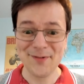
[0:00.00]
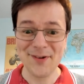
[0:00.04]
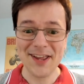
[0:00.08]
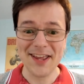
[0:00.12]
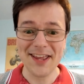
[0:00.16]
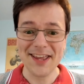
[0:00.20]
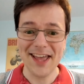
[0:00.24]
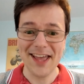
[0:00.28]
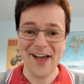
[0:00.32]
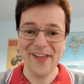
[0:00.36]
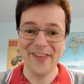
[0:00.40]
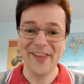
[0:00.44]
we can
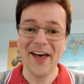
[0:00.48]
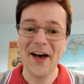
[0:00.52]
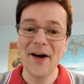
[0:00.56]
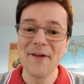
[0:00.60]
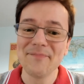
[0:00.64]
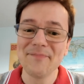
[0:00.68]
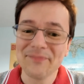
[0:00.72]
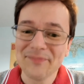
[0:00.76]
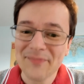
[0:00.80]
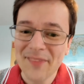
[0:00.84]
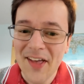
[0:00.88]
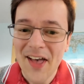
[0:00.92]
get there.
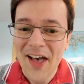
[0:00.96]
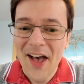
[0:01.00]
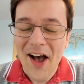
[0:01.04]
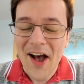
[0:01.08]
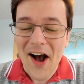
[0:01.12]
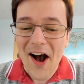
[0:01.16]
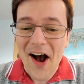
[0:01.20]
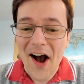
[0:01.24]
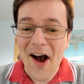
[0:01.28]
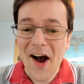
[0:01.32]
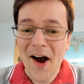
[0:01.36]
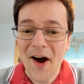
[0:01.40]

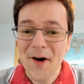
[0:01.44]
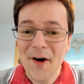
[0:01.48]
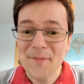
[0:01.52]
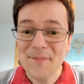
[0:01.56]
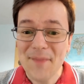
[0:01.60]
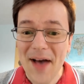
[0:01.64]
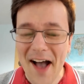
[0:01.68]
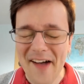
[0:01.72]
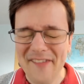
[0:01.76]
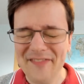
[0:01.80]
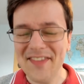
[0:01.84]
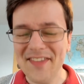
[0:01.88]

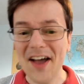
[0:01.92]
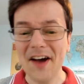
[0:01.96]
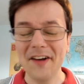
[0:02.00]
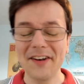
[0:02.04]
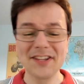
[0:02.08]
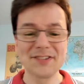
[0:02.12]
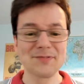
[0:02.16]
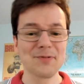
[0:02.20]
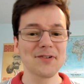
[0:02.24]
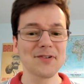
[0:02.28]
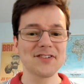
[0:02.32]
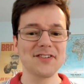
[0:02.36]
And now
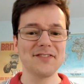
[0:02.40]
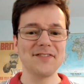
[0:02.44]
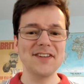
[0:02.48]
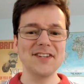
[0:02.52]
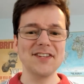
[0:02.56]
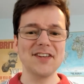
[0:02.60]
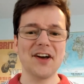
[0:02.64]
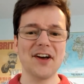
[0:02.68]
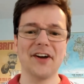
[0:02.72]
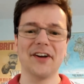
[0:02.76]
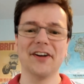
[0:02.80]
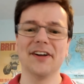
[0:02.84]
let's watch the
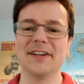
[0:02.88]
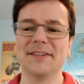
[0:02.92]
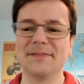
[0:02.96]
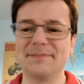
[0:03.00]
video.